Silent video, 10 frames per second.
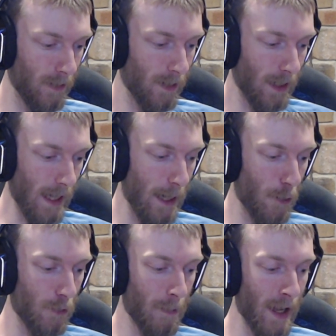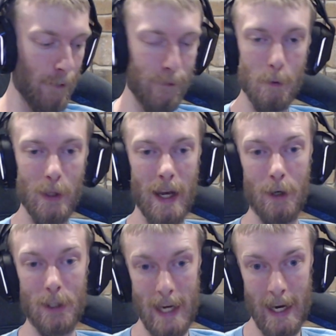KO the Manaphy without
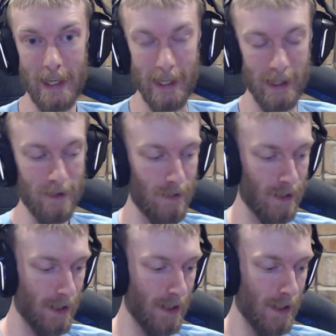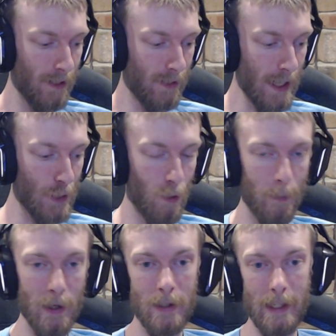attacking. They swap
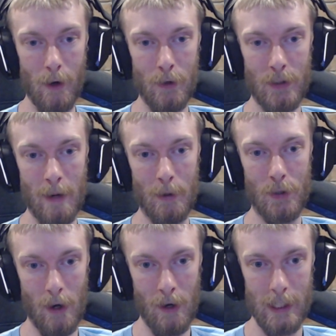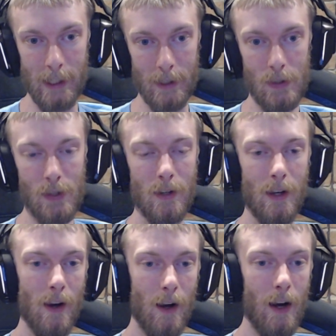in the undamaged Arceus.
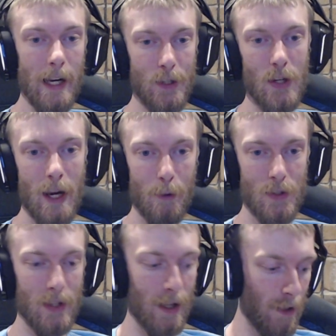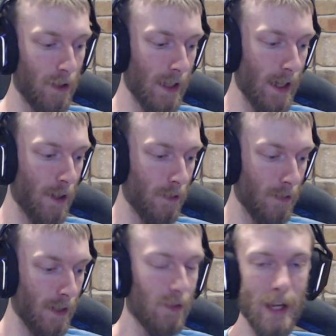I Cyrus the other thing out.
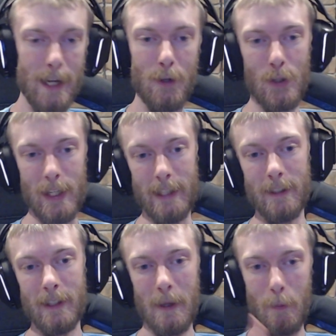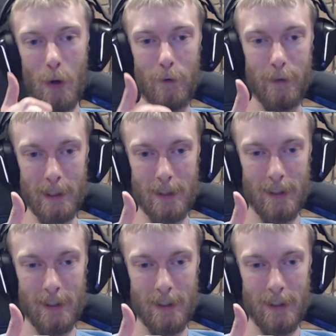They concede. Perfect.